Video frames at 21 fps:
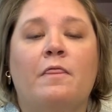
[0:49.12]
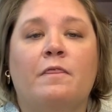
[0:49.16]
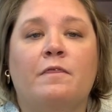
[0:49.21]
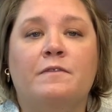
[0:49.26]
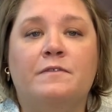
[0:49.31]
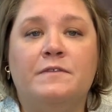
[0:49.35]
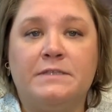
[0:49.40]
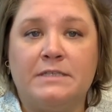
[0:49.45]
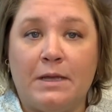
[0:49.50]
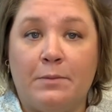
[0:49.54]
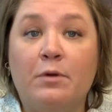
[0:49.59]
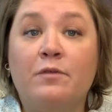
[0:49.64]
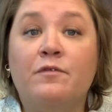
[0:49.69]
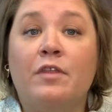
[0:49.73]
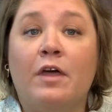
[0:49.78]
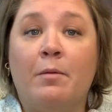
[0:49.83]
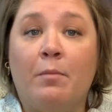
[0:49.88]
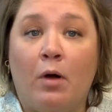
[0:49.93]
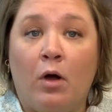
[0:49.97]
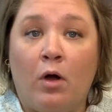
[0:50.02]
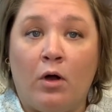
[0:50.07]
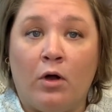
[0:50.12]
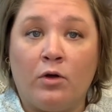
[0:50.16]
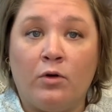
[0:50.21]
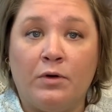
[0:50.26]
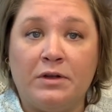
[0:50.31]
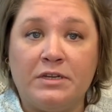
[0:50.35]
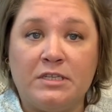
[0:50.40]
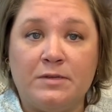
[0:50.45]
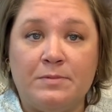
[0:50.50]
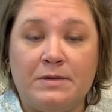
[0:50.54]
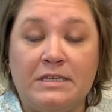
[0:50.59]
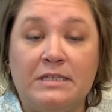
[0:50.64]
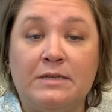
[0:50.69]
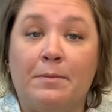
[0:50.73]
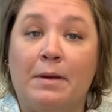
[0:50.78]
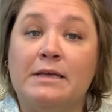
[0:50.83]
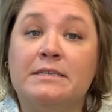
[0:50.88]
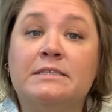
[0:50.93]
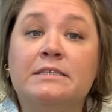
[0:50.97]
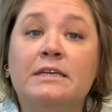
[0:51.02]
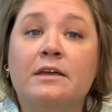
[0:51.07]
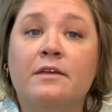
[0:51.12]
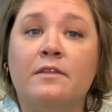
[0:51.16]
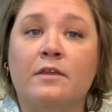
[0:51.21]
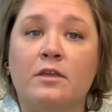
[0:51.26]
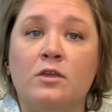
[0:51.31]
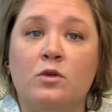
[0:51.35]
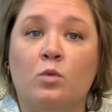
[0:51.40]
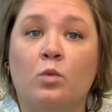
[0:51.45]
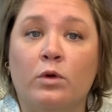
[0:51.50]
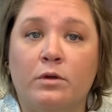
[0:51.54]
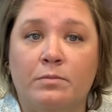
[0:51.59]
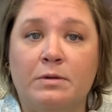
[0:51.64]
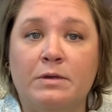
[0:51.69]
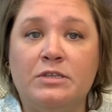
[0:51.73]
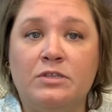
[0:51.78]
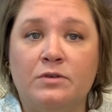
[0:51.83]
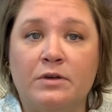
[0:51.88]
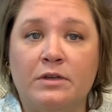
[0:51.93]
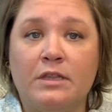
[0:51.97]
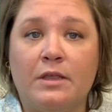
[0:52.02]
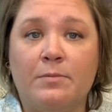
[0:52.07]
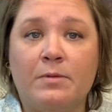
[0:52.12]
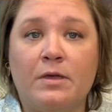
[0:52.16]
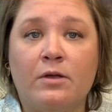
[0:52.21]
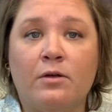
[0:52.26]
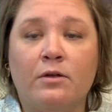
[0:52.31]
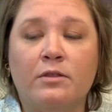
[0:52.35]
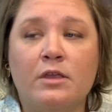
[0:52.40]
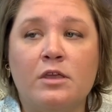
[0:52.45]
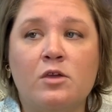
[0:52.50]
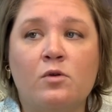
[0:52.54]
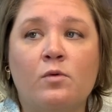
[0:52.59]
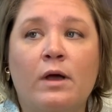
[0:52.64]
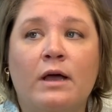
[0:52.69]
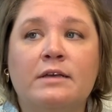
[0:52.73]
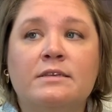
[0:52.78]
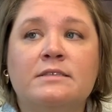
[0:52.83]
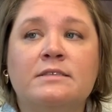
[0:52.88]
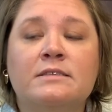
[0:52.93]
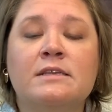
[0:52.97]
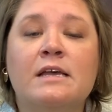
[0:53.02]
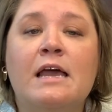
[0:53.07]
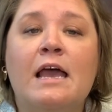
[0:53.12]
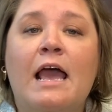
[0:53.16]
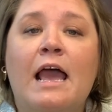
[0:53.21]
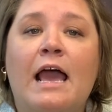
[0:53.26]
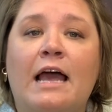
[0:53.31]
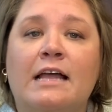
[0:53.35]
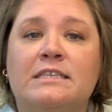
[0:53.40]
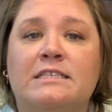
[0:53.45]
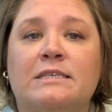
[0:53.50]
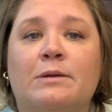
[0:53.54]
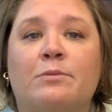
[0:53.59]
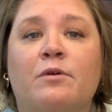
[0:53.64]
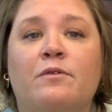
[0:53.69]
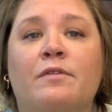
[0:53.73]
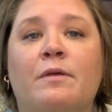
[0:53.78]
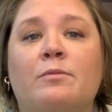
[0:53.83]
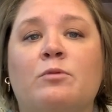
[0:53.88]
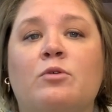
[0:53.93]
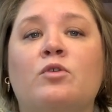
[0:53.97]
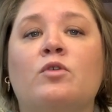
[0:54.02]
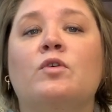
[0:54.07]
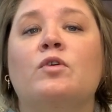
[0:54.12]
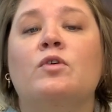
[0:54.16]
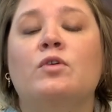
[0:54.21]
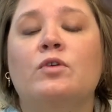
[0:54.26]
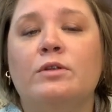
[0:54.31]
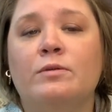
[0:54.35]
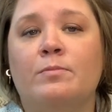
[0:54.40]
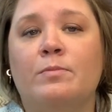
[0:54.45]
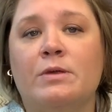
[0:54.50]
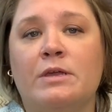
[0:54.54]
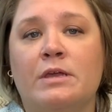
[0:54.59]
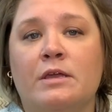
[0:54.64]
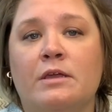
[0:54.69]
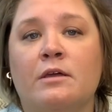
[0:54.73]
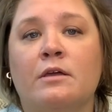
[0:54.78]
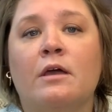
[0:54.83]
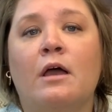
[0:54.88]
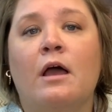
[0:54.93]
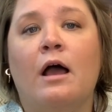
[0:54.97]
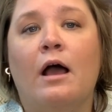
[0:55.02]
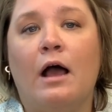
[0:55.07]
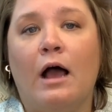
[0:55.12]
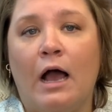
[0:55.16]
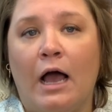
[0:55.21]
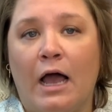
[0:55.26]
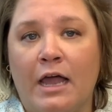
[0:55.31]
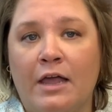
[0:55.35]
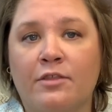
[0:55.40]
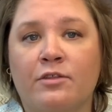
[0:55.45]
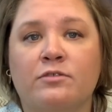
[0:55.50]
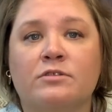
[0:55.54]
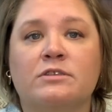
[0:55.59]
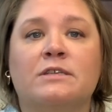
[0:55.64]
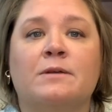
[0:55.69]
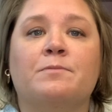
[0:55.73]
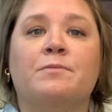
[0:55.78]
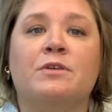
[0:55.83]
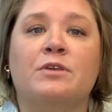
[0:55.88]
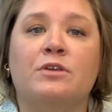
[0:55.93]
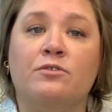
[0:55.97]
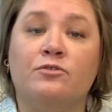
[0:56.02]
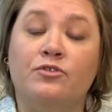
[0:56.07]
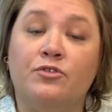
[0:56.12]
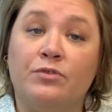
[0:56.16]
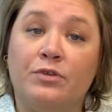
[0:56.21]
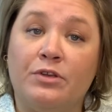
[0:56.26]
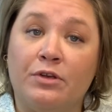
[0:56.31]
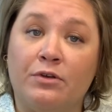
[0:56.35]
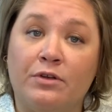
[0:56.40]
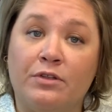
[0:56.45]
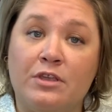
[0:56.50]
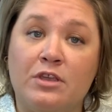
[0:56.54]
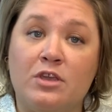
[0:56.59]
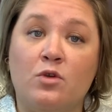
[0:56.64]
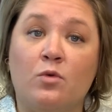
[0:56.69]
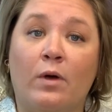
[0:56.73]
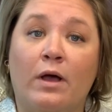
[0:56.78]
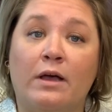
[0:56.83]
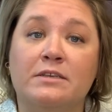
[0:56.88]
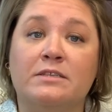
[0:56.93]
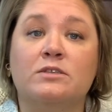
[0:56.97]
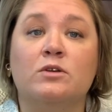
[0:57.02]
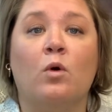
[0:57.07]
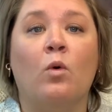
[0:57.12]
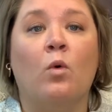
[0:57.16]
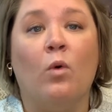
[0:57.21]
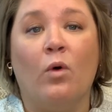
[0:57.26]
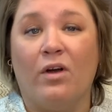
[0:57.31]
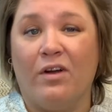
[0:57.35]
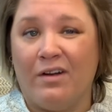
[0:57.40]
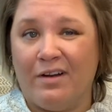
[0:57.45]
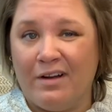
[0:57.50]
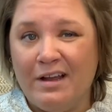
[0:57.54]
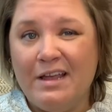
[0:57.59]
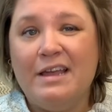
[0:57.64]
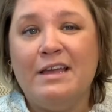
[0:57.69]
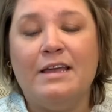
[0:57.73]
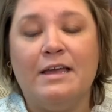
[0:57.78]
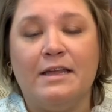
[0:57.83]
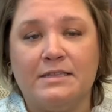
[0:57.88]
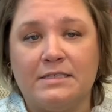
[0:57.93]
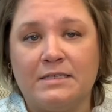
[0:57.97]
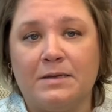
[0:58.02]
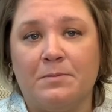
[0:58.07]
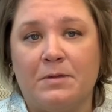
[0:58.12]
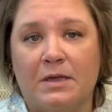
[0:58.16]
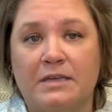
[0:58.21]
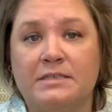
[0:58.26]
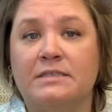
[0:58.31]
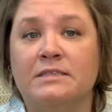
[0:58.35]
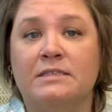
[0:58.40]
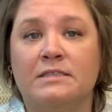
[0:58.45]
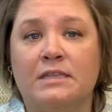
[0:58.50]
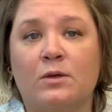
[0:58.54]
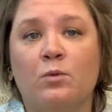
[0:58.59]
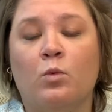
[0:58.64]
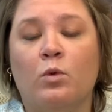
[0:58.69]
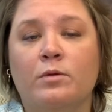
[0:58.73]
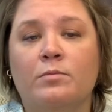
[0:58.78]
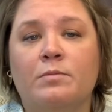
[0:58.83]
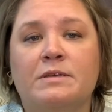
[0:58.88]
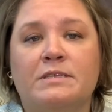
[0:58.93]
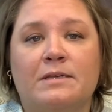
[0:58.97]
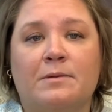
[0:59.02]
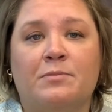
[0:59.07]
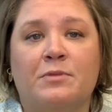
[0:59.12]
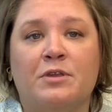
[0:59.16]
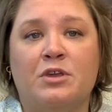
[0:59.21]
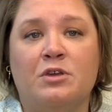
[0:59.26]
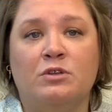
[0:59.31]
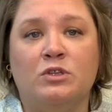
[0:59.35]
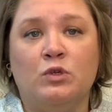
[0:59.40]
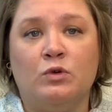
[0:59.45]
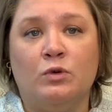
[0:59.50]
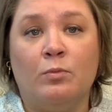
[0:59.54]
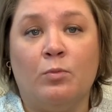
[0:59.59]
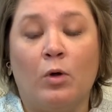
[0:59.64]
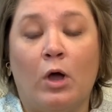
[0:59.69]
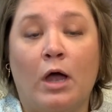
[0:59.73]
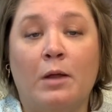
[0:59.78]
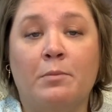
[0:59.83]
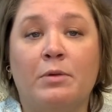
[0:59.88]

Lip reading: Some of them are going to be domestic, that you would be doing them here in the US, and some of them could be either something you do here in the US or in some cases they would be something you do abroad.